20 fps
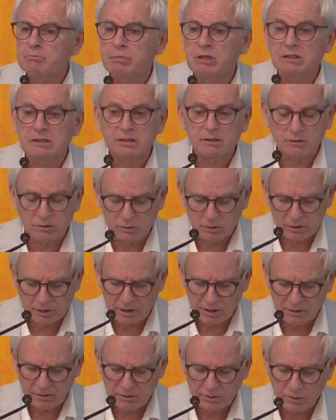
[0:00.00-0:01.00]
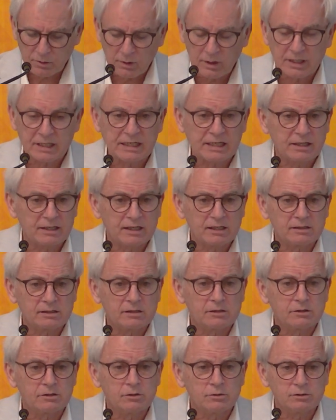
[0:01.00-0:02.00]
political authority and
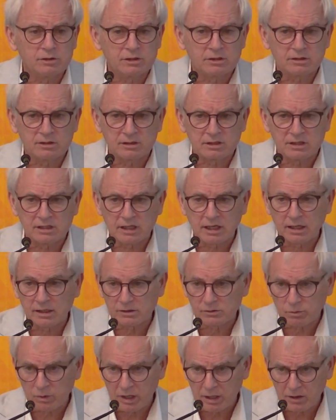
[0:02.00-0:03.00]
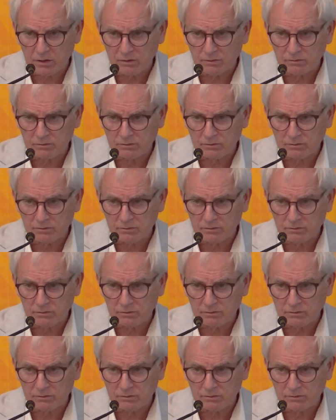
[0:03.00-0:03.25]
institutions as well.